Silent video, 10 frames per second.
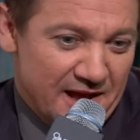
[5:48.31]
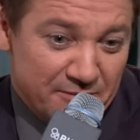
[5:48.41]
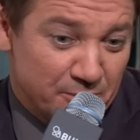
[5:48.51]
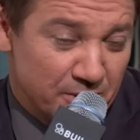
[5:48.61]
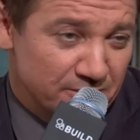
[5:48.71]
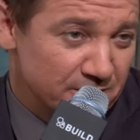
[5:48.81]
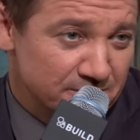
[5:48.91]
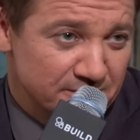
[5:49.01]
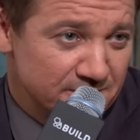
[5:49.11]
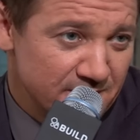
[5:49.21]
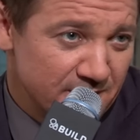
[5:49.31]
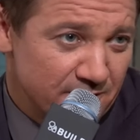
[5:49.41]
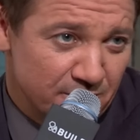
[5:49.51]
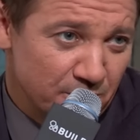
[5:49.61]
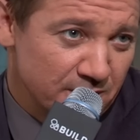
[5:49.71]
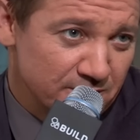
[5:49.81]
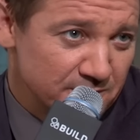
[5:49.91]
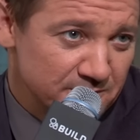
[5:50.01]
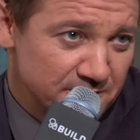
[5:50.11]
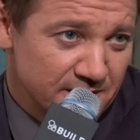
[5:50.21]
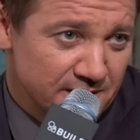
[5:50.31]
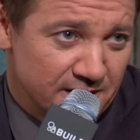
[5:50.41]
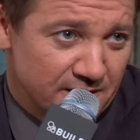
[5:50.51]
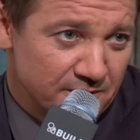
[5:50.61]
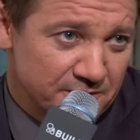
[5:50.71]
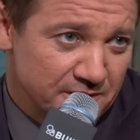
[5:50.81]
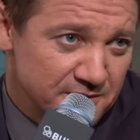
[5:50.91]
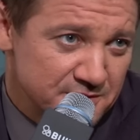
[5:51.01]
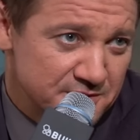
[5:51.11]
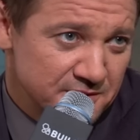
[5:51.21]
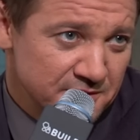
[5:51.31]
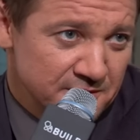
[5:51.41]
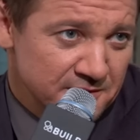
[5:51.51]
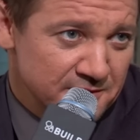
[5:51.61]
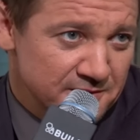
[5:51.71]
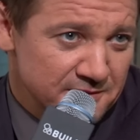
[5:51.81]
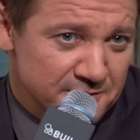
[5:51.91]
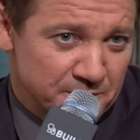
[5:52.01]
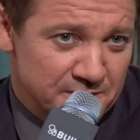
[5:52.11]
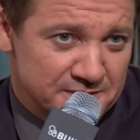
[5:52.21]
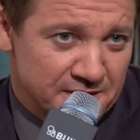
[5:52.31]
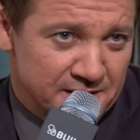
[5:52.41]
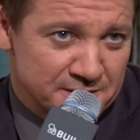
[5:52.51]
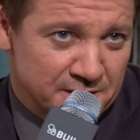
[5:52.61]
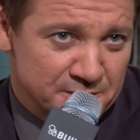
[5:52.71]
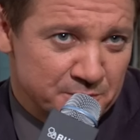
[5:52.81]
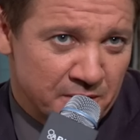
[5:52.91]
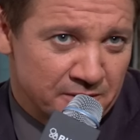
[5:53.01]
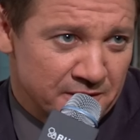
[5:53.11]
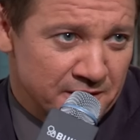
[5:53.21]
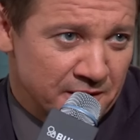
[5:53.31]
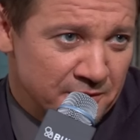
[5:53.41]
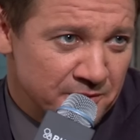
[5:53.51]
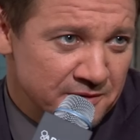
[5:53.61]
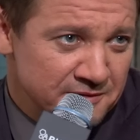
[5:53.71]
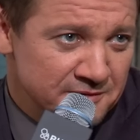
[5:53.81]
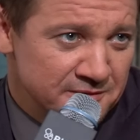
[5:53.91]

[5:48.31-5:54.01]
every one of them, every one of them. Yeah, I don't think there's there's one that stands out that's better than another one.